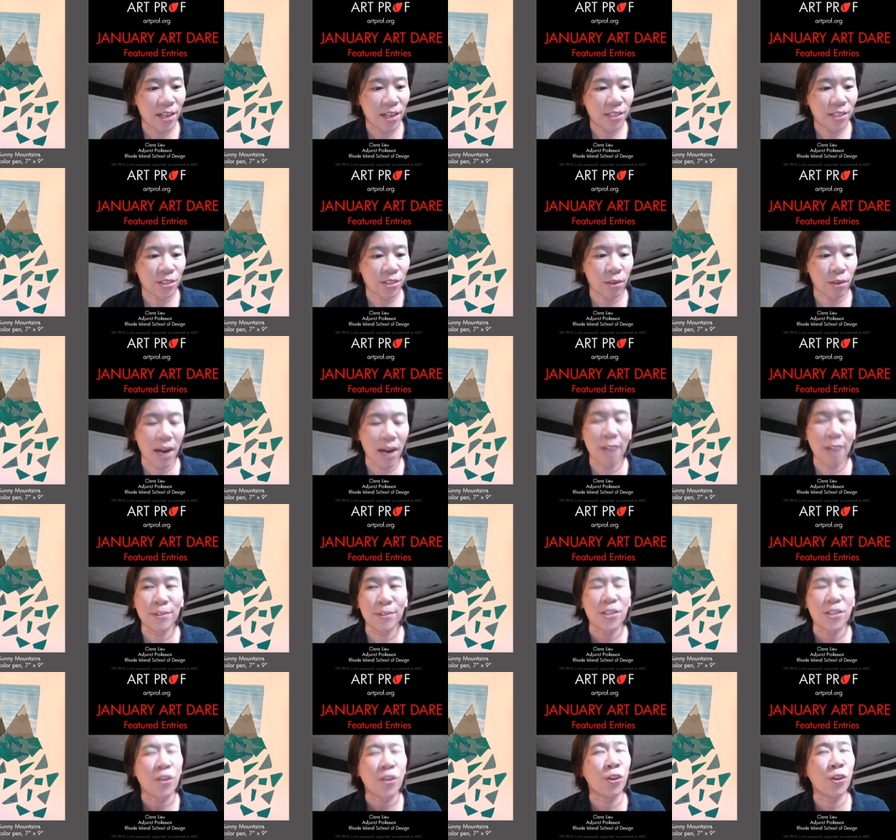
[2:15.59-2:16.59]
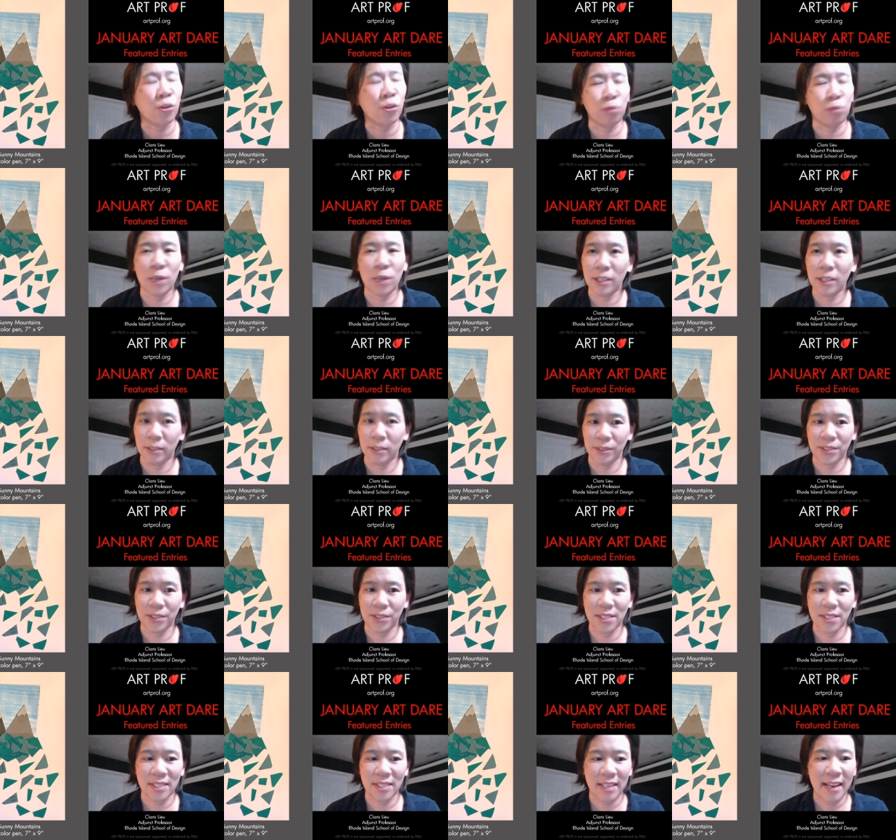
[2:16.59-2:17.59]
So I was thrilled
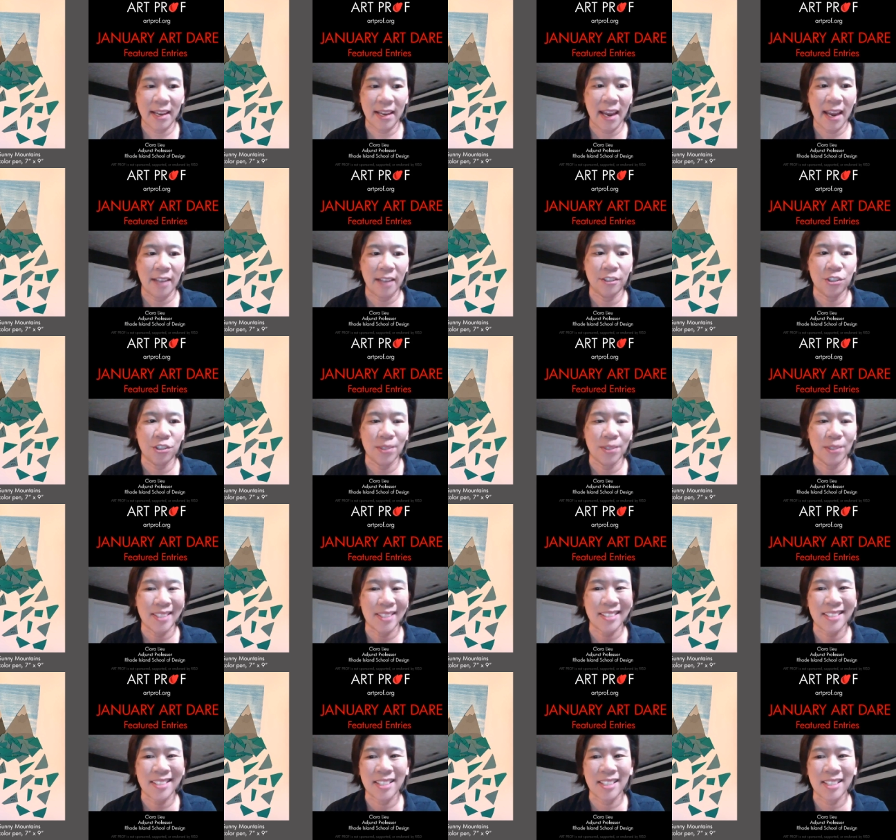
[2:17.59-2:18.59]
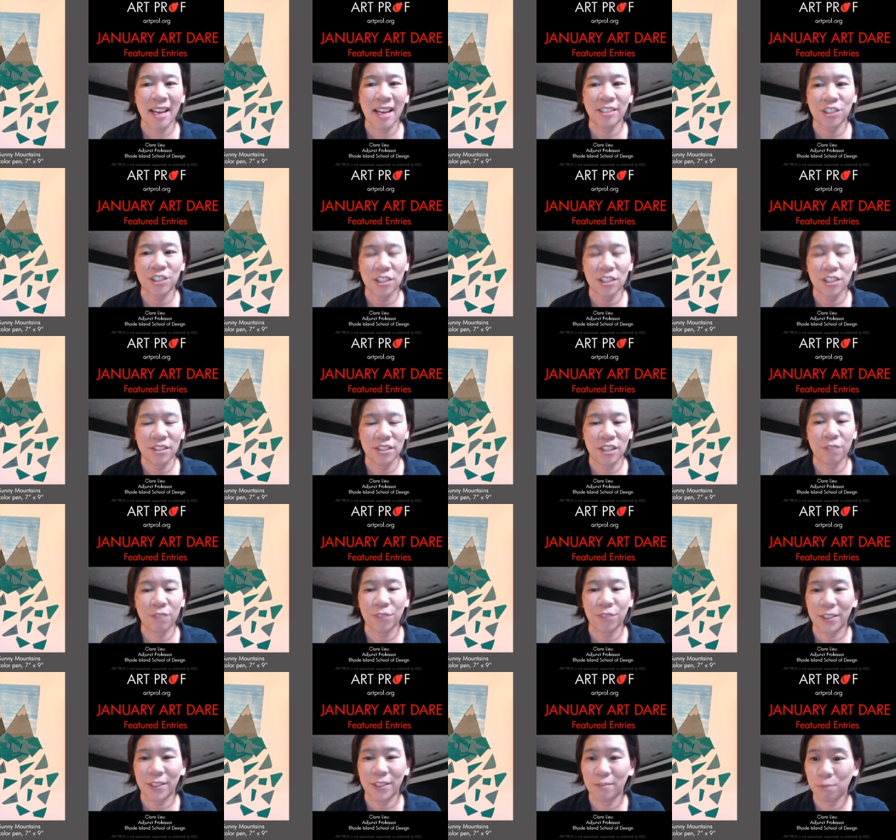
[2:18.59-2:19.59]
to see Hannah doing such
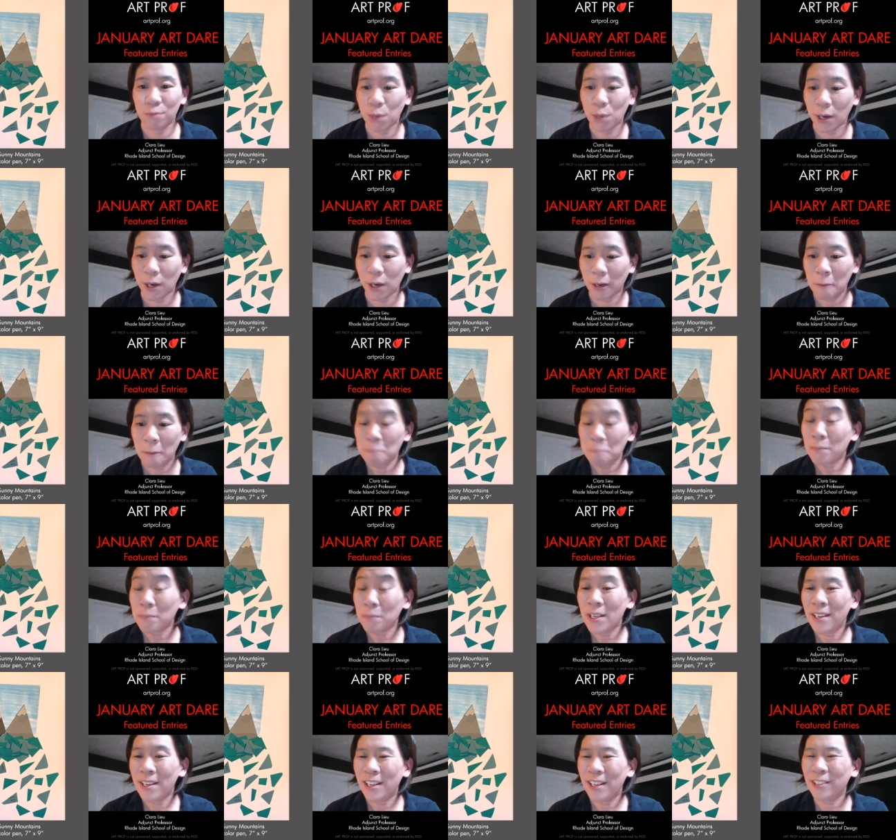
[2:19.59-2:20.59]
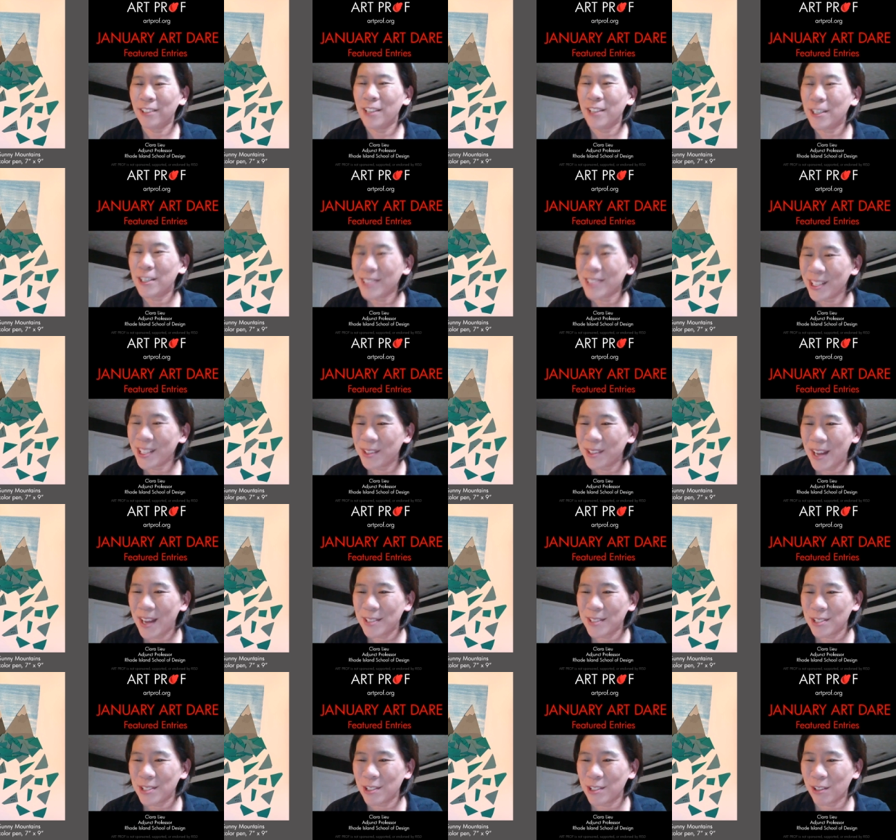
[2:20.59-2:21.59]
different work. Hello,
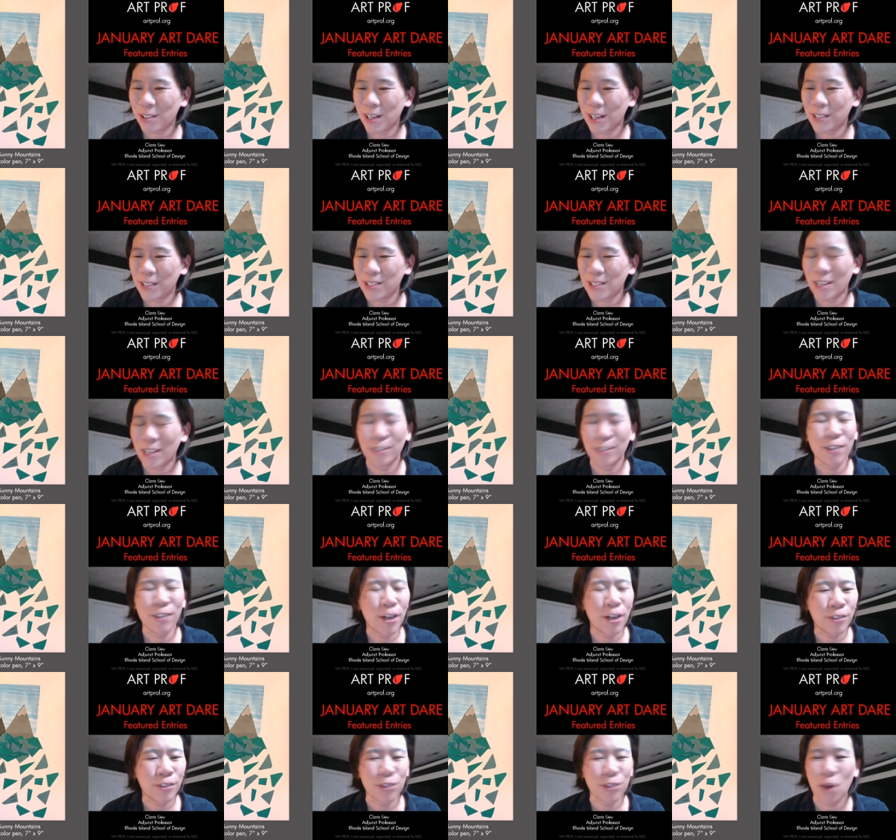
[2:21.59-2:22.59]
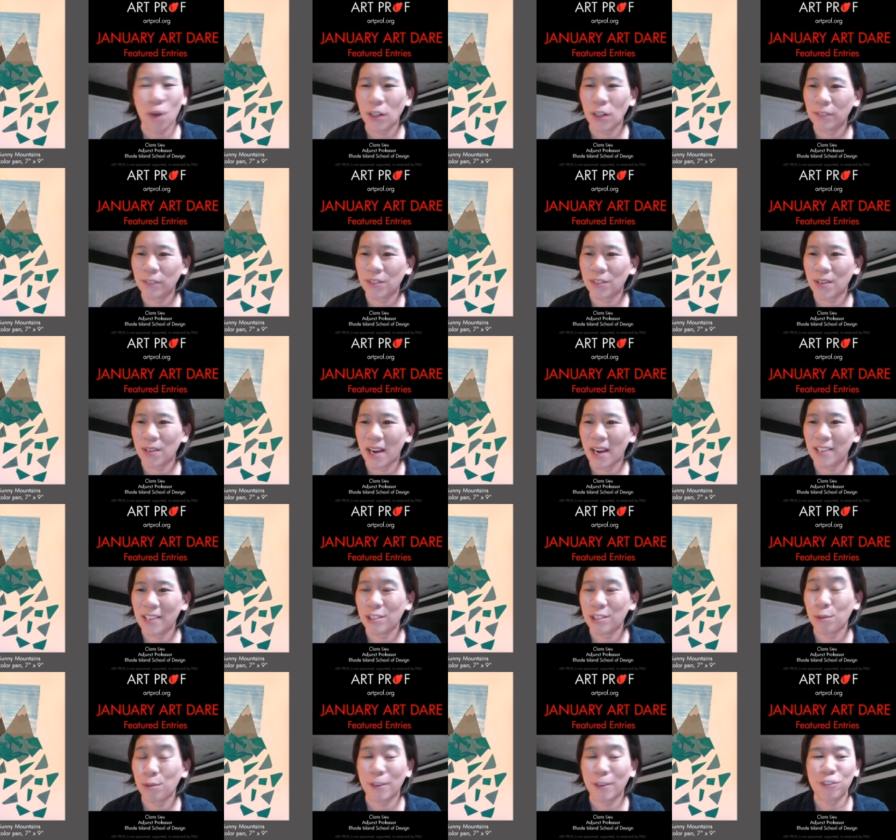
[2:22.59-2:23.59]
10,000 Crows. Hello to all of you
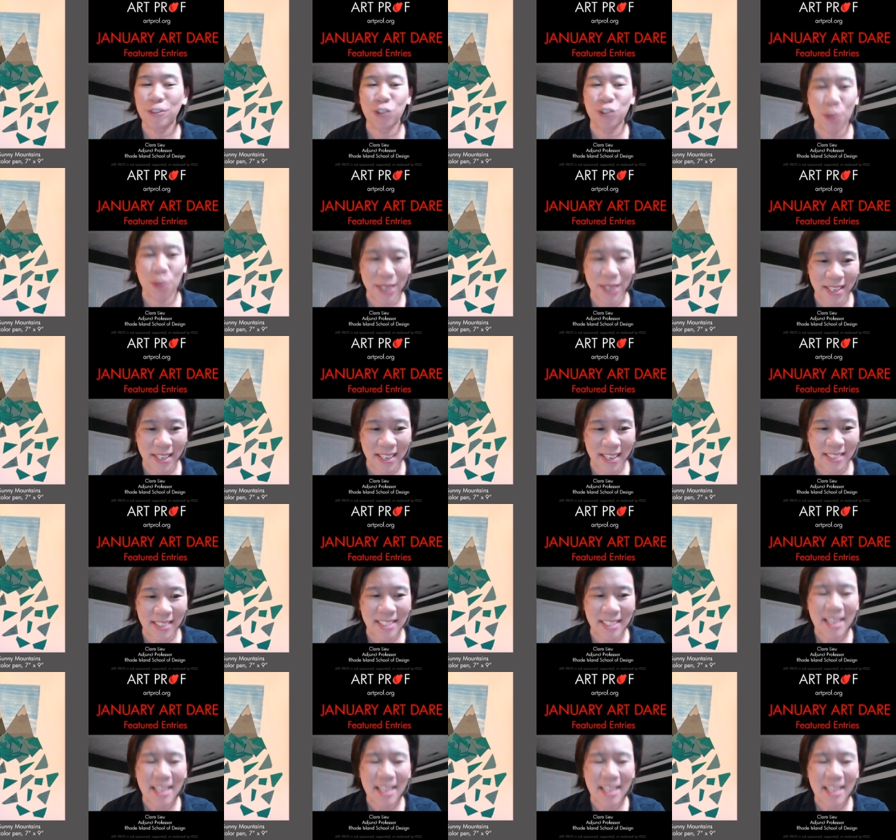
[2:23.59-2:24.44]
guys who are joining us.